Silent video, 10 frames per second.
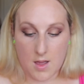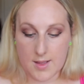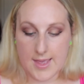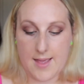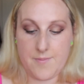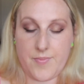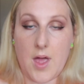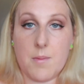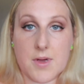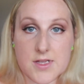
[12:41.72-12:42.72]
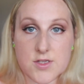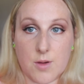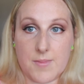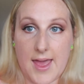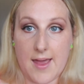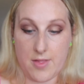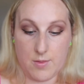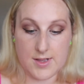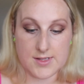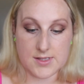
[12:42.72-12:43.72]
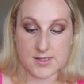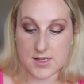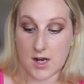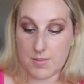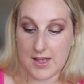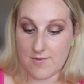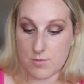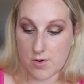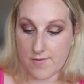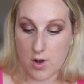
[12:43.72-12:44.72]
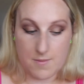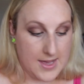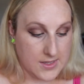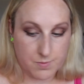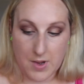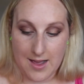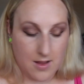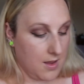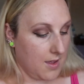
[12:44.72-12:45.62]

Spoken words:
Okay, I'm going to stop there, otherwise this is going to be even more of a hot mess, but